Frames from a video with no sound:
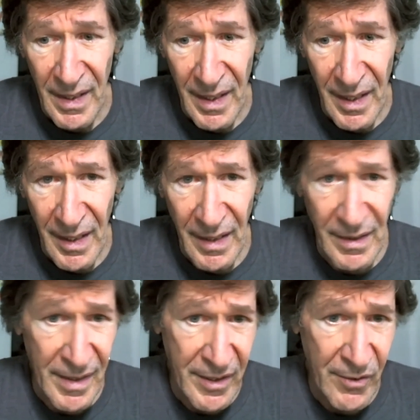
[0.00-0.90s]

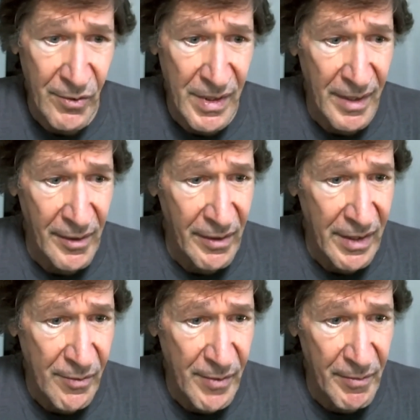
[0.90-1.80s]
unless he would, like,
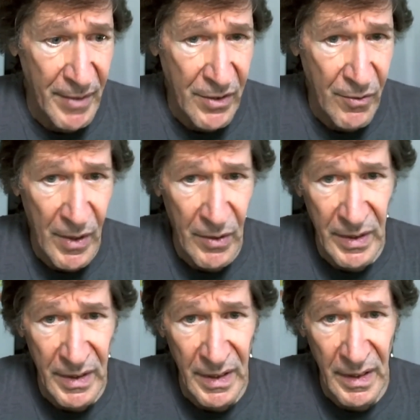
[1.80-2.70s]
he's been
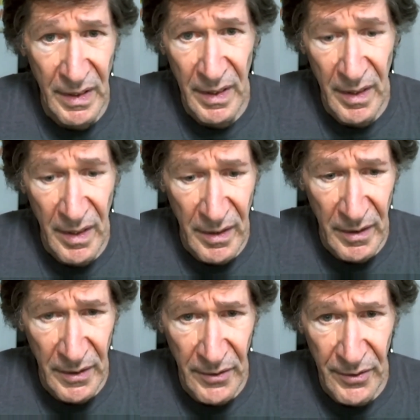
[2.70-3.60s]
misquoted in the
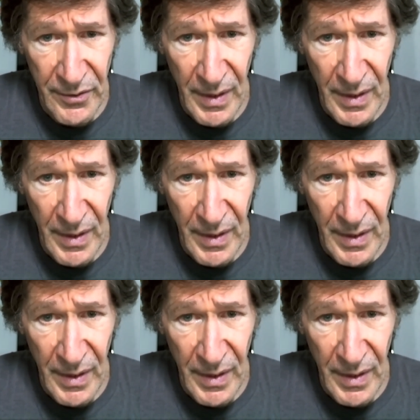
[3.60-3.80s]
literature.